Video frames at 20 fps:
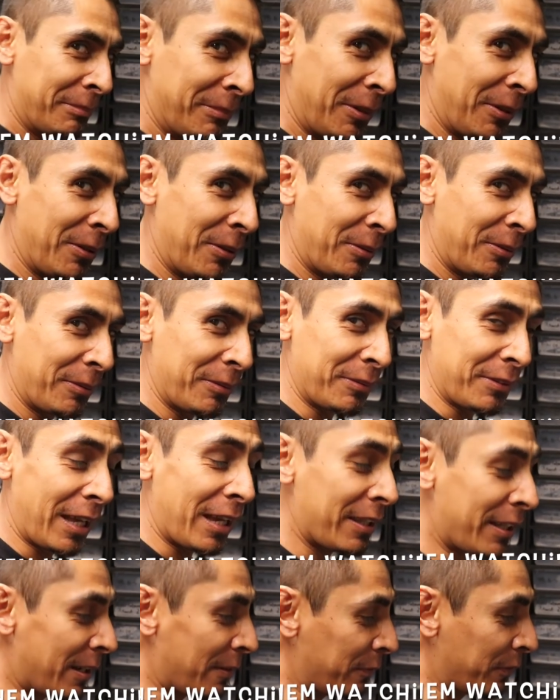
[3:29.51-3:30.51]
Bro, now
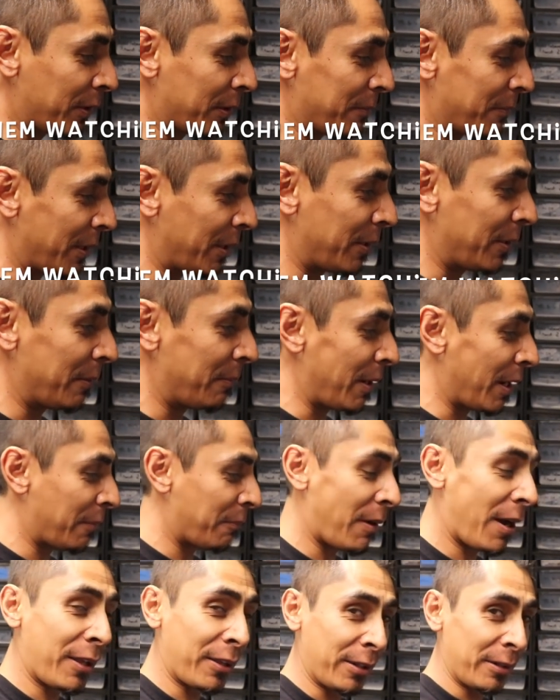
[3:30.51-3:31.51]
that I'm feeling better, you're bro. back
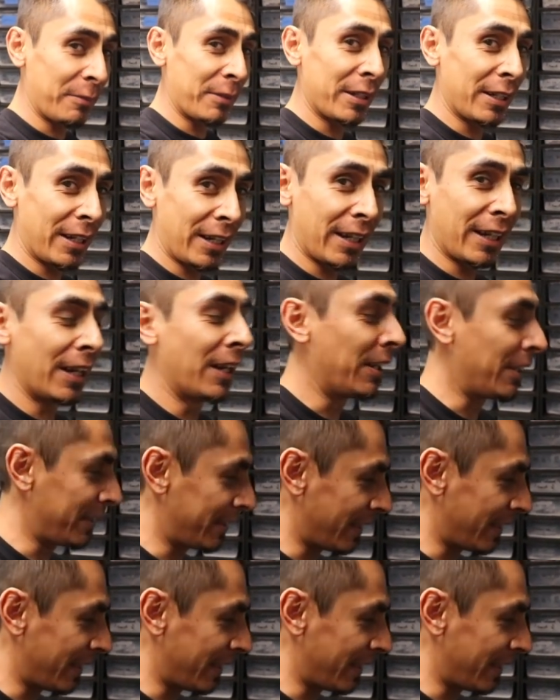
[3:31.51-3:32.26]
bothering me, huh?